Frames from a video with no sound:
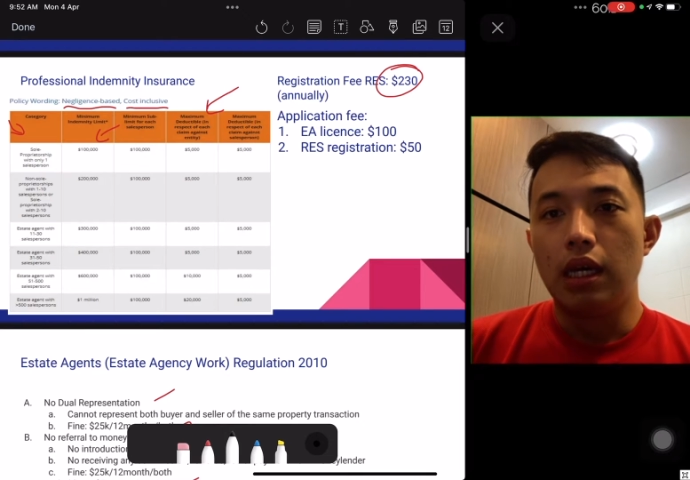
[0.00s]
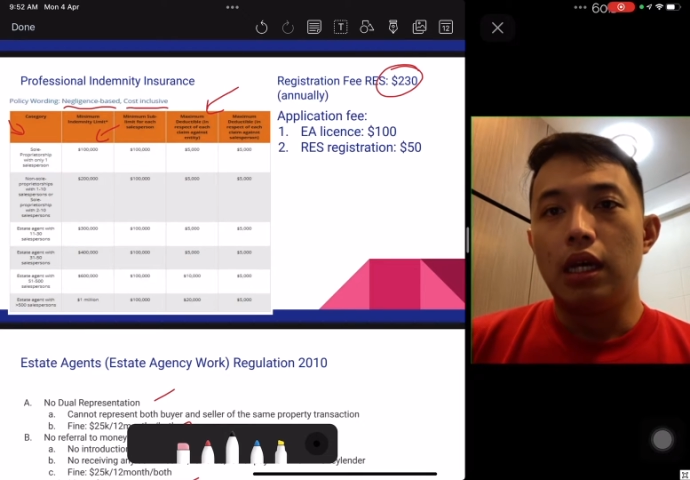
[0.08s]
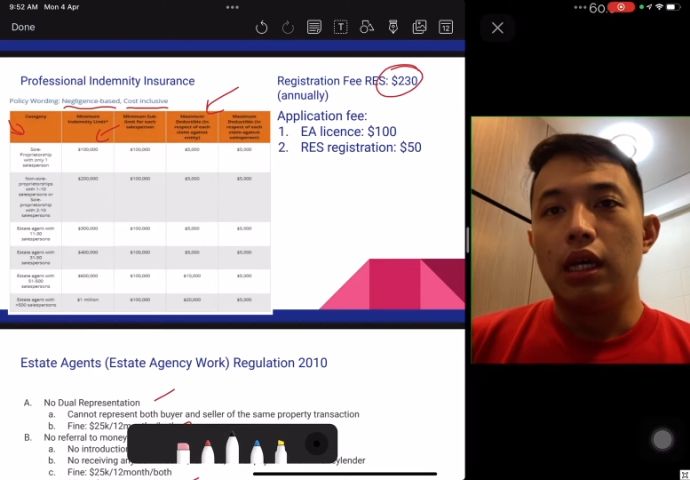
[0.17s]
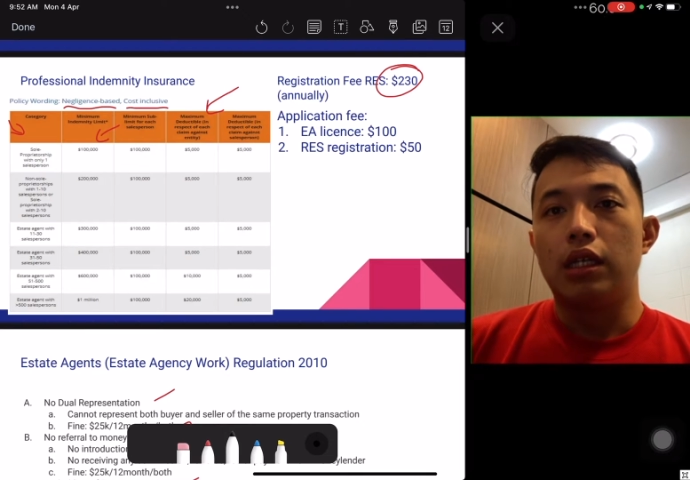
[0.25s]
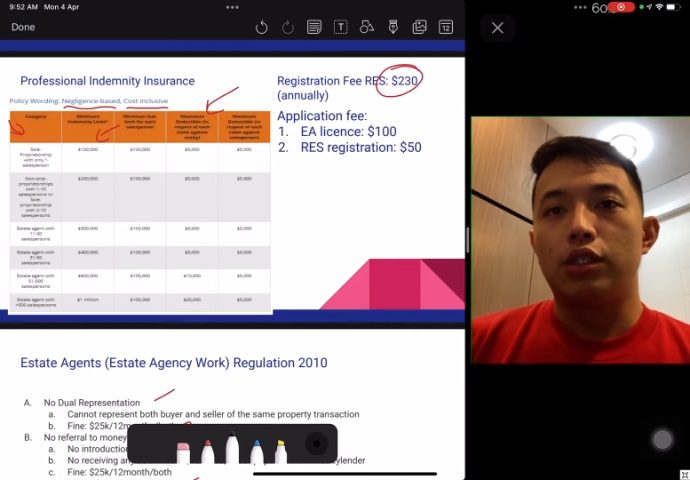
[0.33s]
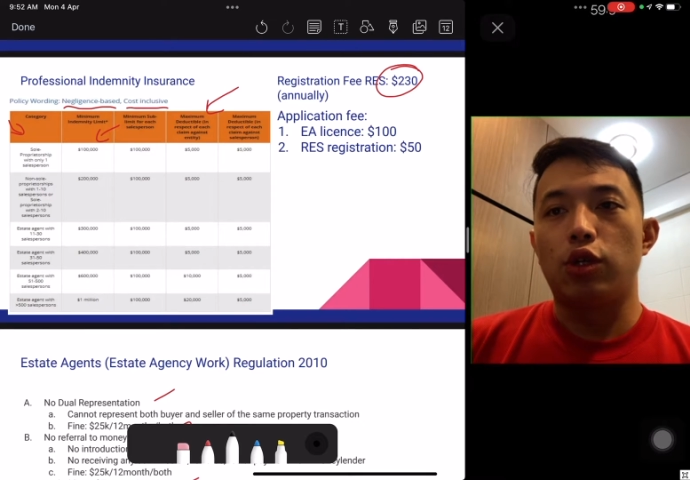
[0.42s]

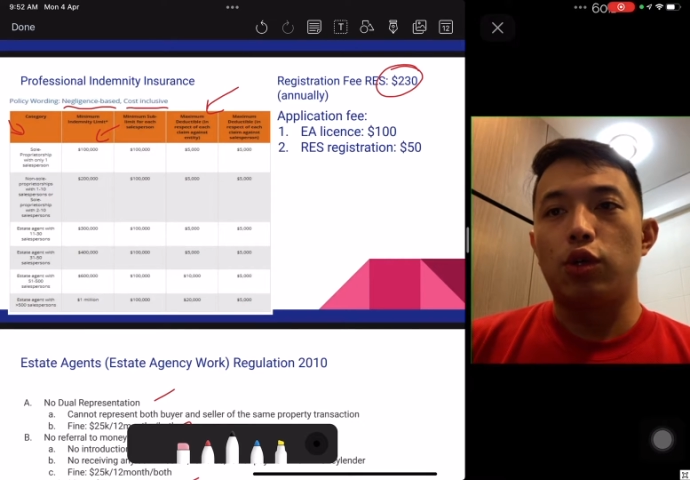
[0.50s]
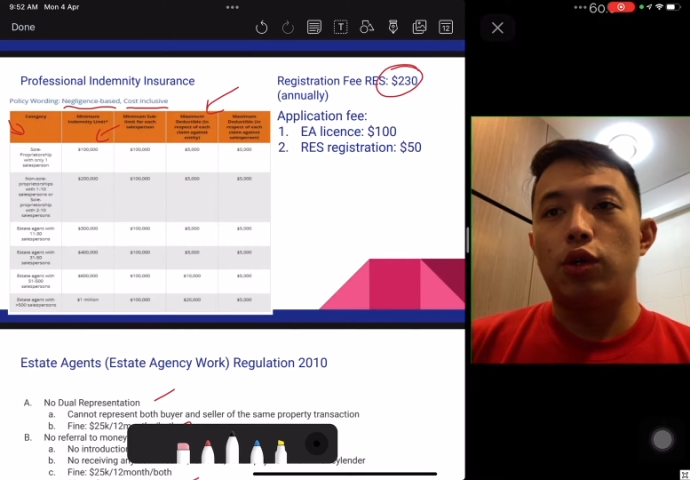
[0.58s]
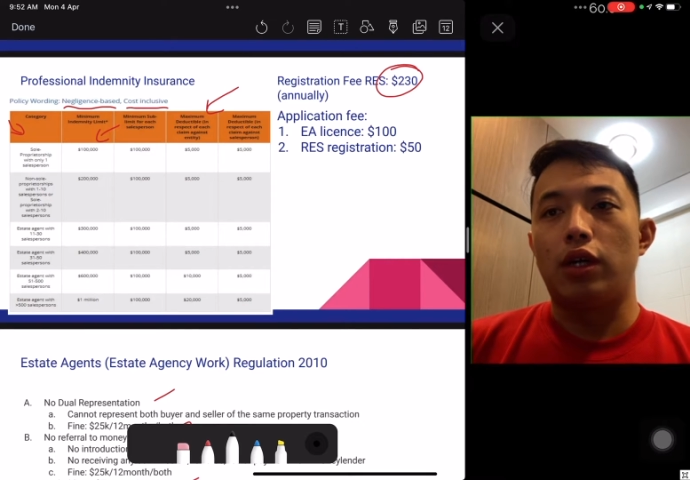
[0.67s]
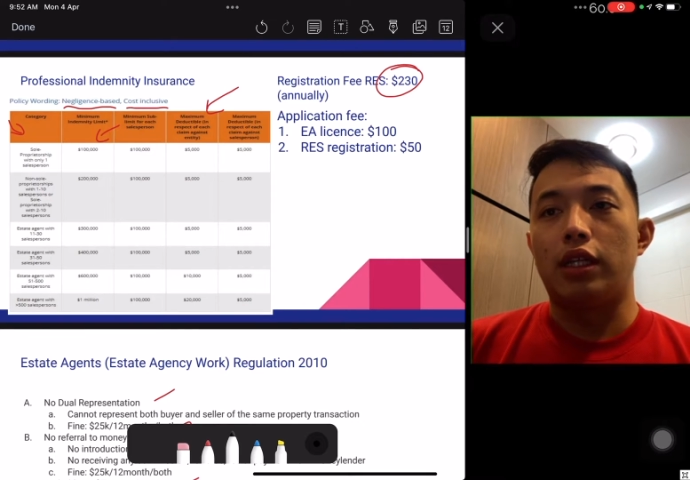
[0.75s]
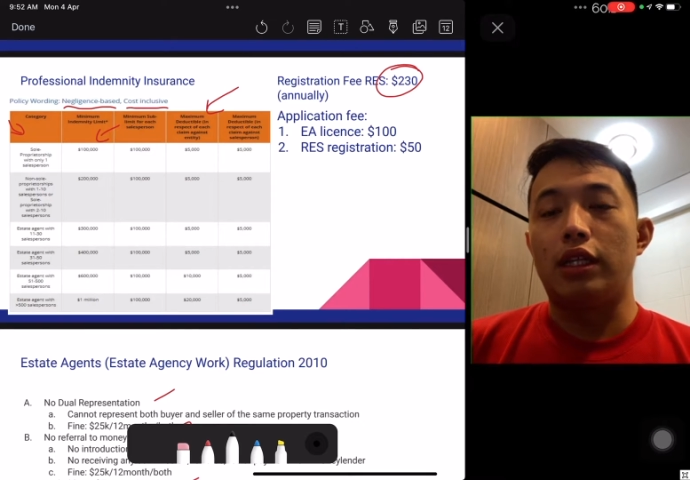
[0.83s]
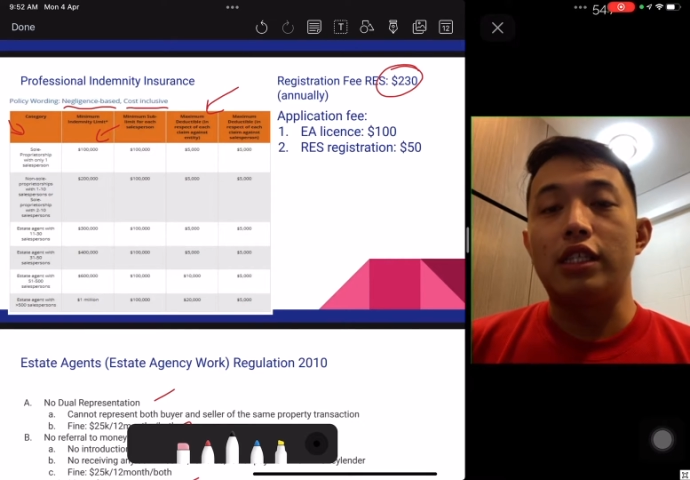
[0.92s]

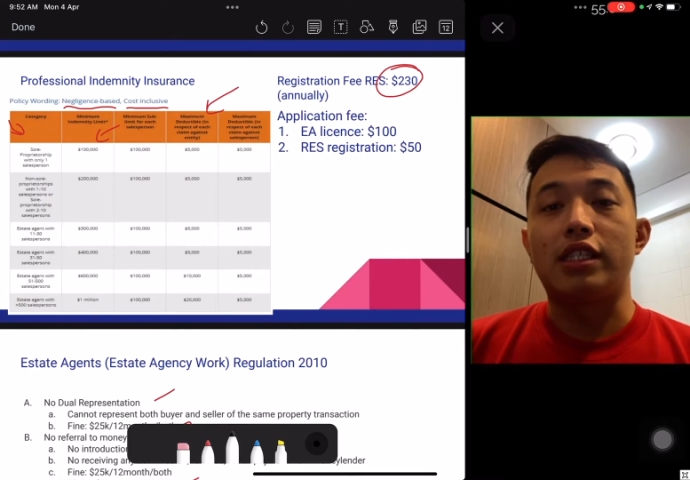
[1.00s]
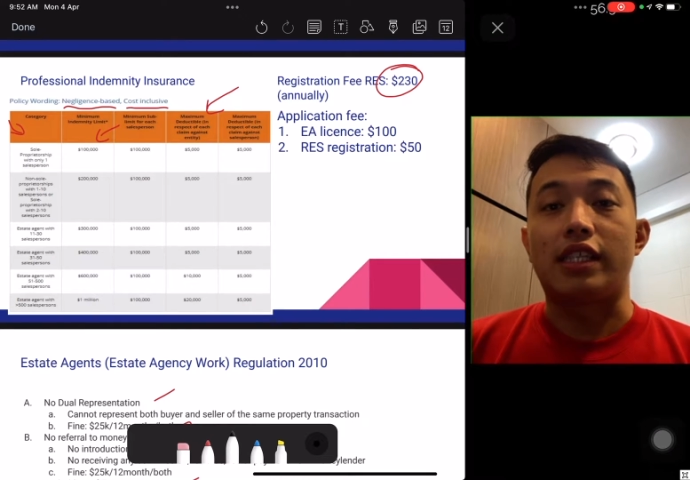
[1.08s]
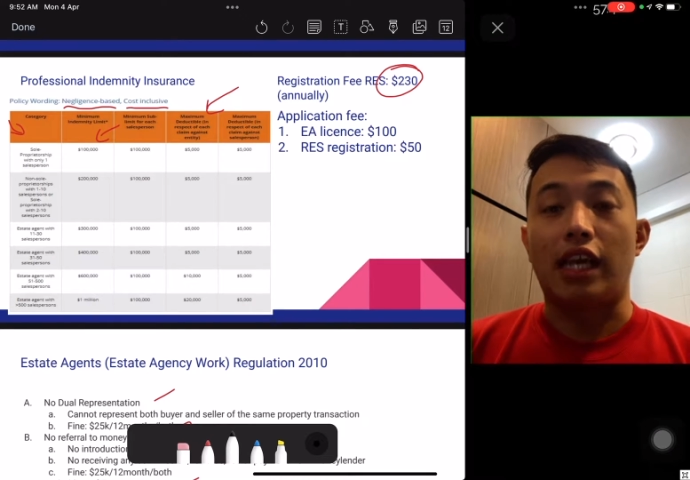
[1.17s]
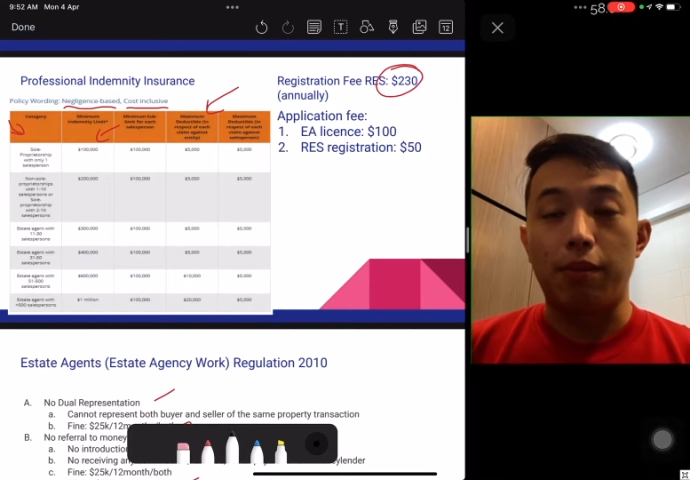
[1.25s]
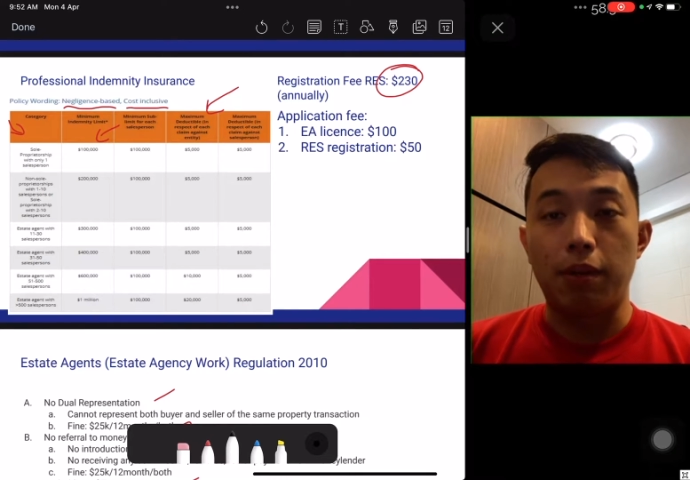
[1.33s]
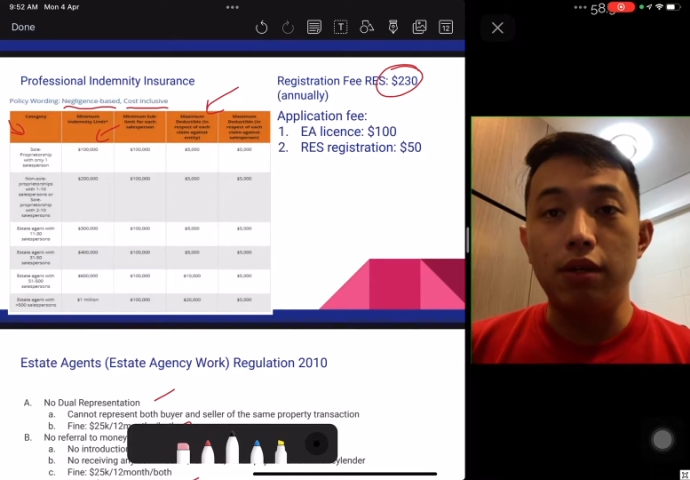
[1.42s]
So this
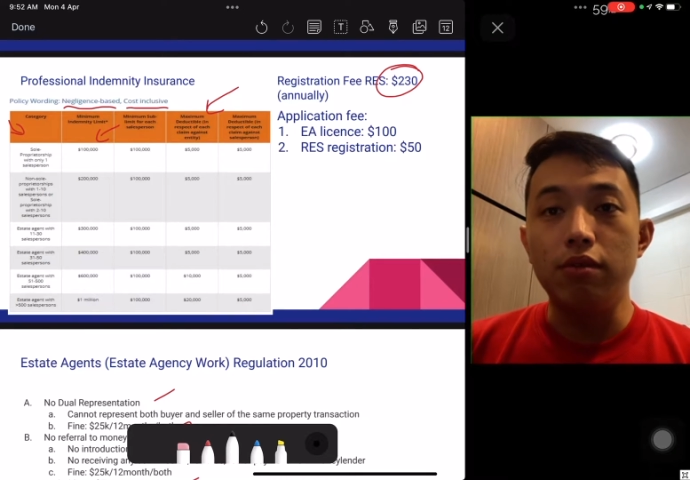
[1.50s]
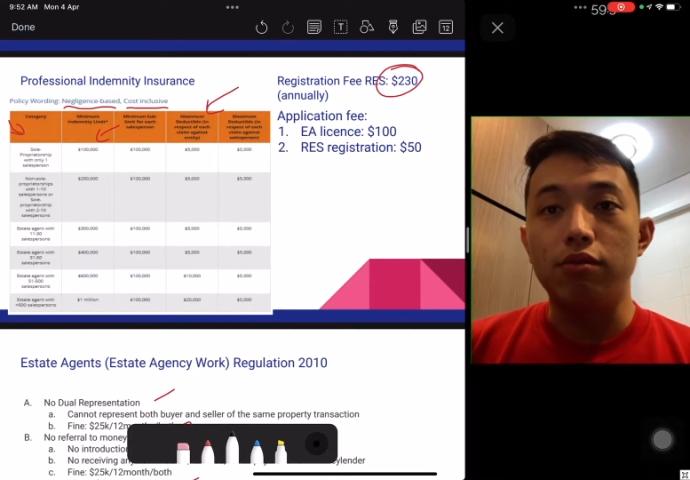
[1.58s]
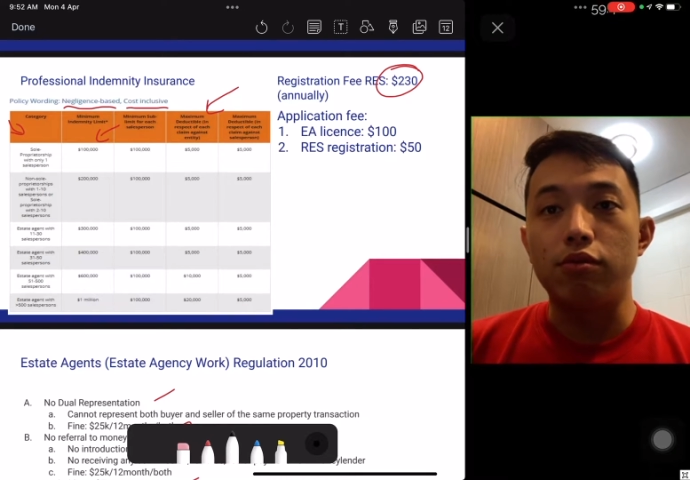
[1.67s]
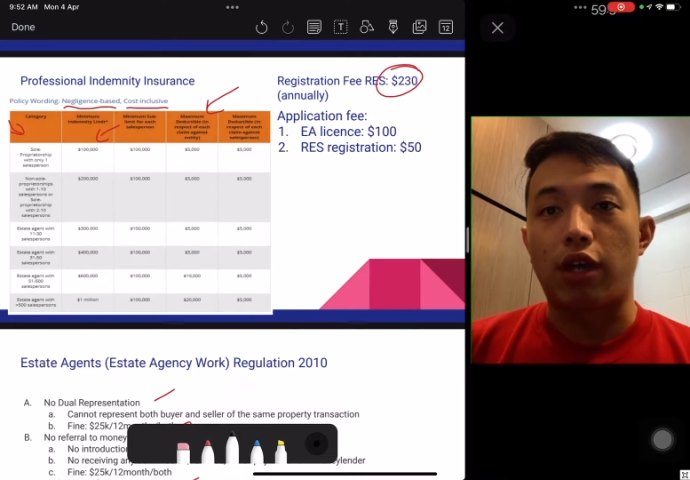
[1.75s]
table